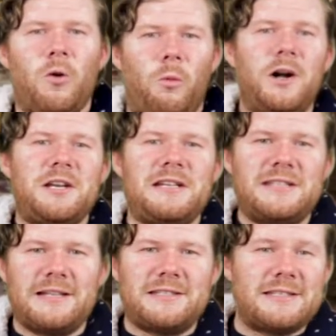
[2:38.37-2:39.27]
What he
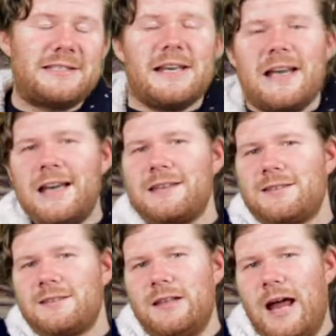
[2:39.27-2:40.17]
does is
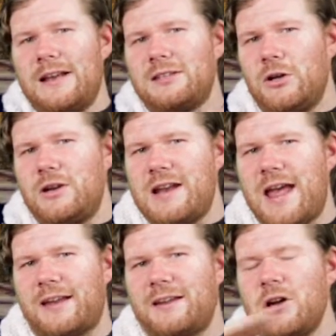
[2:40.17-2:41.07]
slice her
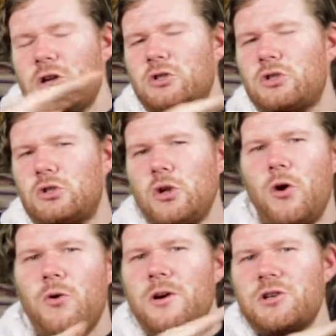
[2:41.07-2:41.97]
neck
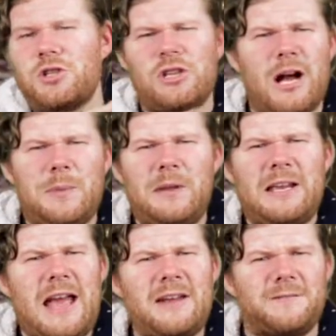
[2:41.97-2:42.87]
so
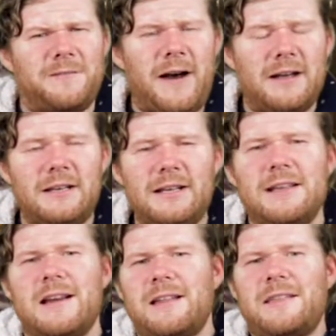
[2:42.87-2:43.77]
sharply and finely
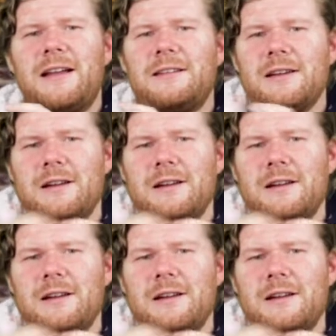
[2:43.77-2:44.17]
that